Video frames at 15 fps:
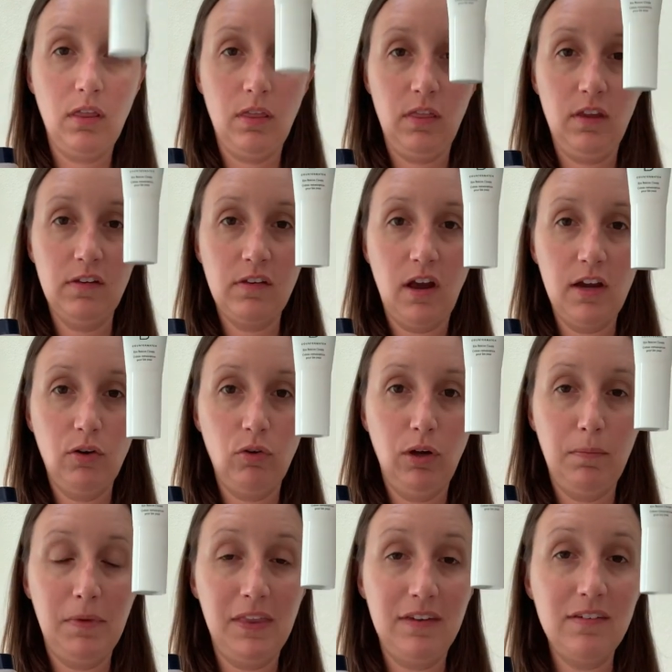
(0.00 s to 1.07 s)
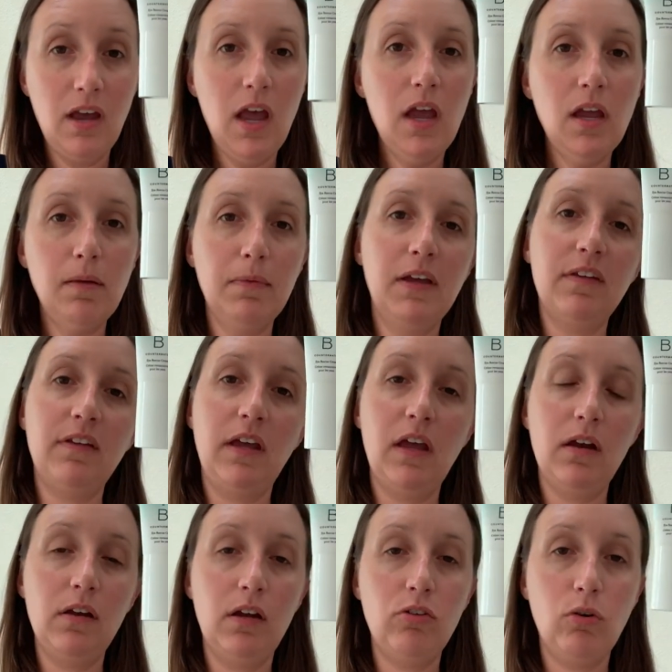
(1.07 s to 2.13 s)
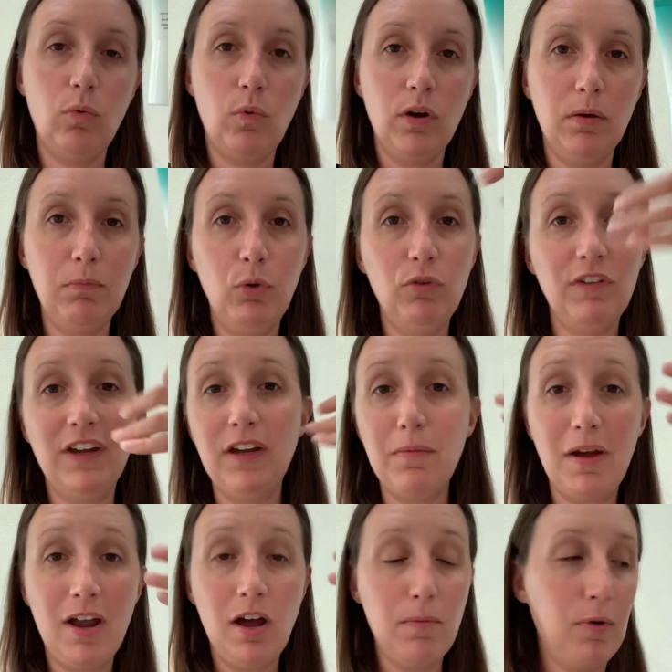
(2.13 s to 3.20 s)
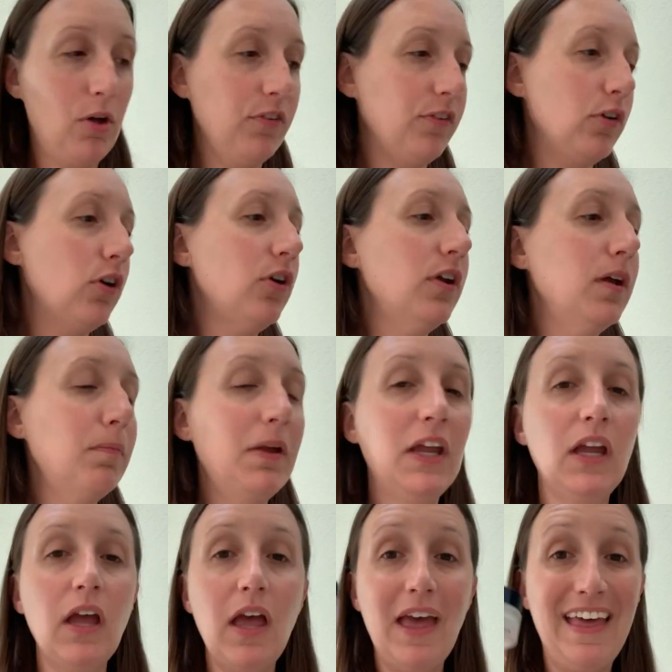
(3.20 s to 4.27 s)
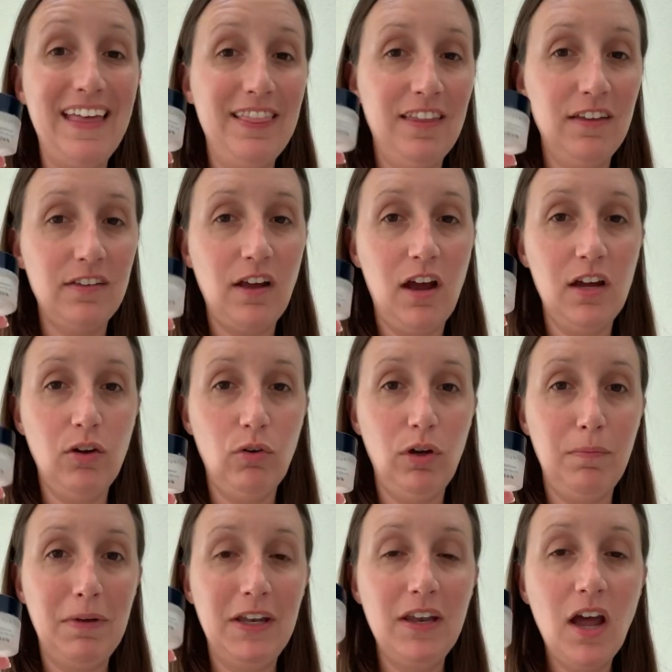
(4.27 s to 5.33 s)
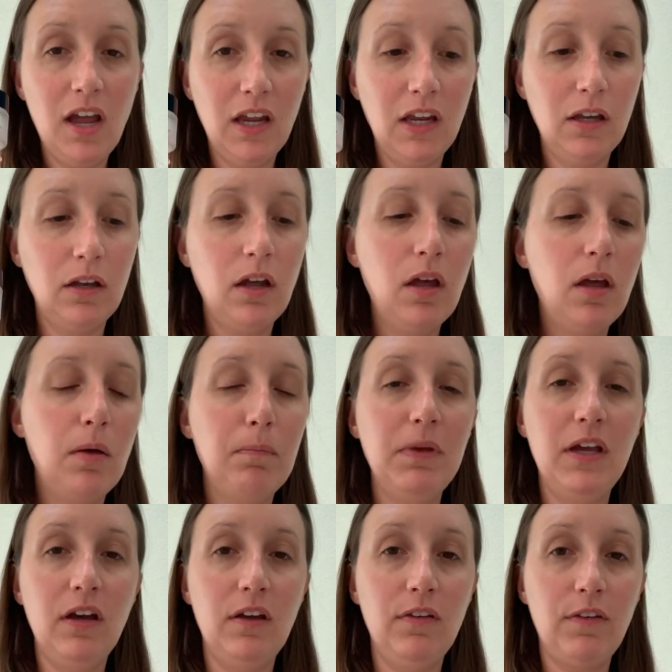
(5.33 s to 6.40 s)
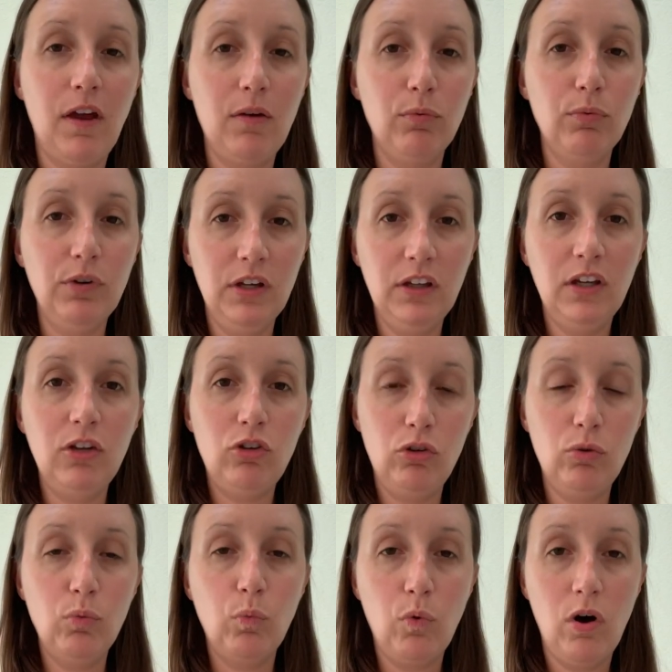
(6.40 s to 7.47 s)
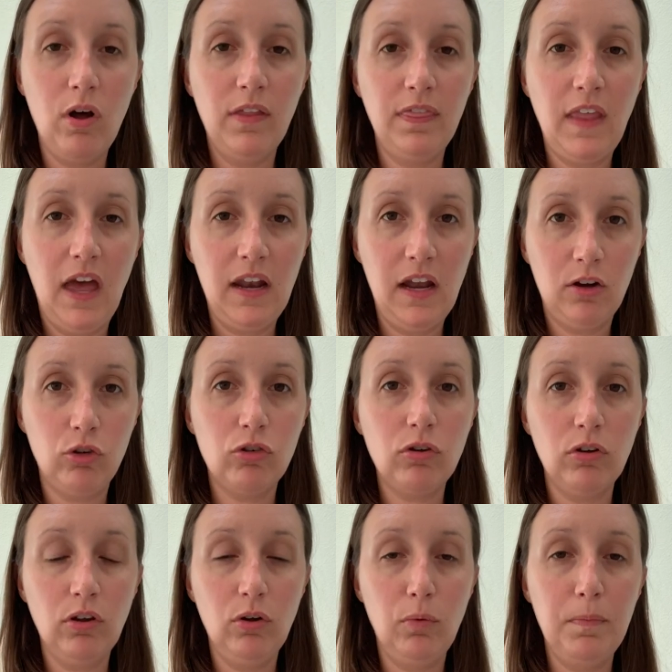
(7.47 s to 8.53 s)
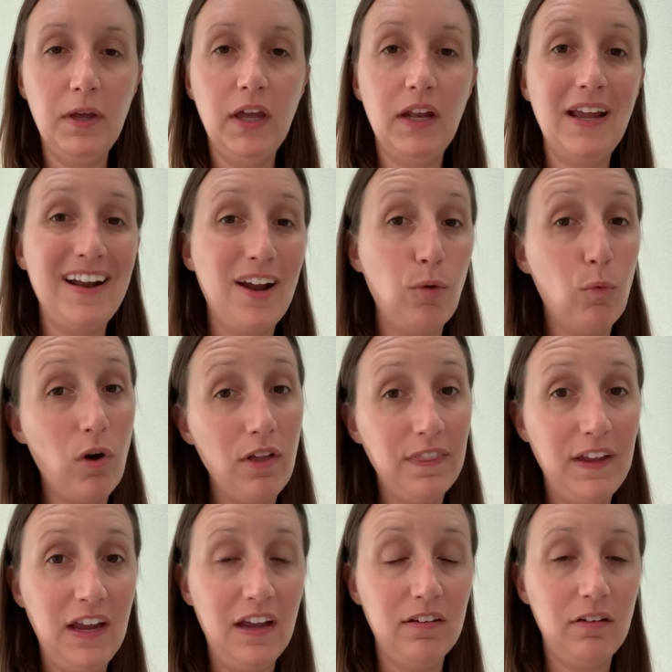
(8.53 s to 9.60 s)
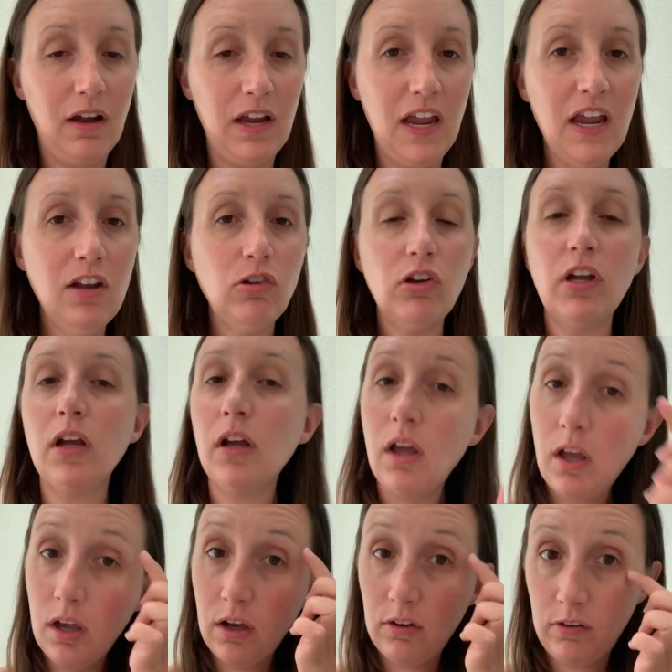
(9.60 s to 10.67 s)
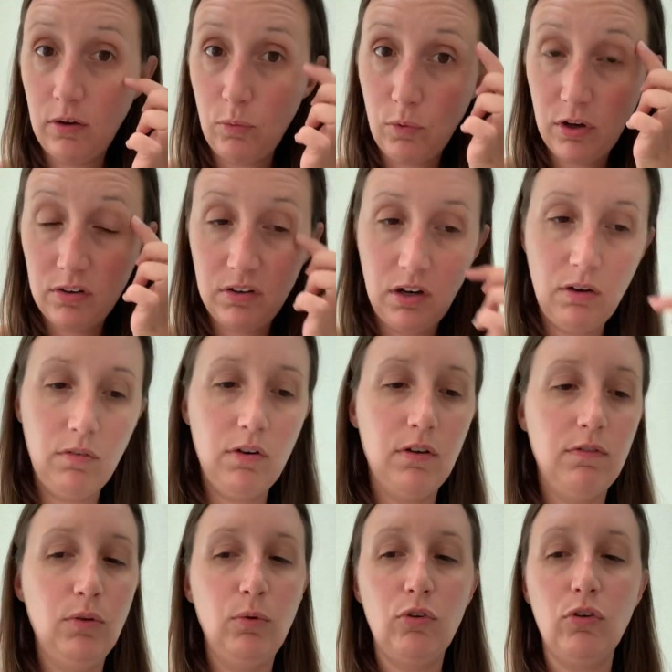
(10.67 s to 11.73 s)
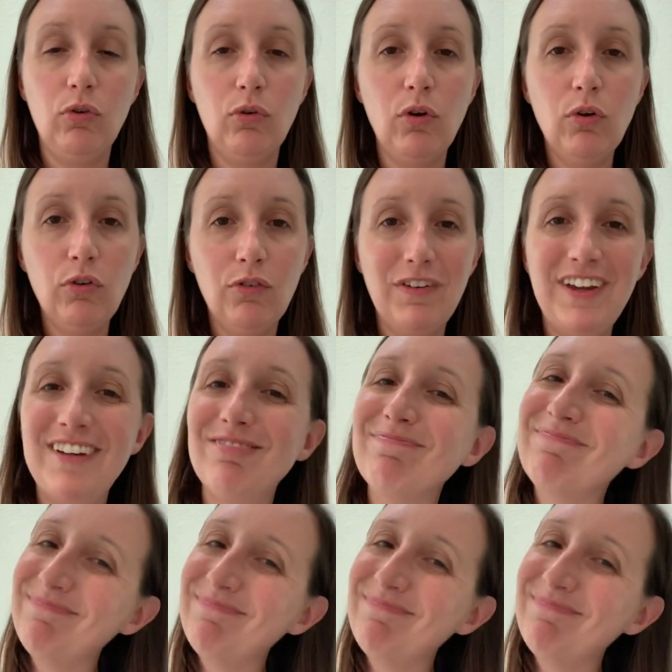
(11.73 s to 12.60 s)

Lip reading: this eye cream in the day because again, I don't want it moving into my eyeballs and hurting me, and this eye cream at night because I really do want that extra little bit, and I want the anti-aging because I want to get rid of those little crow's feet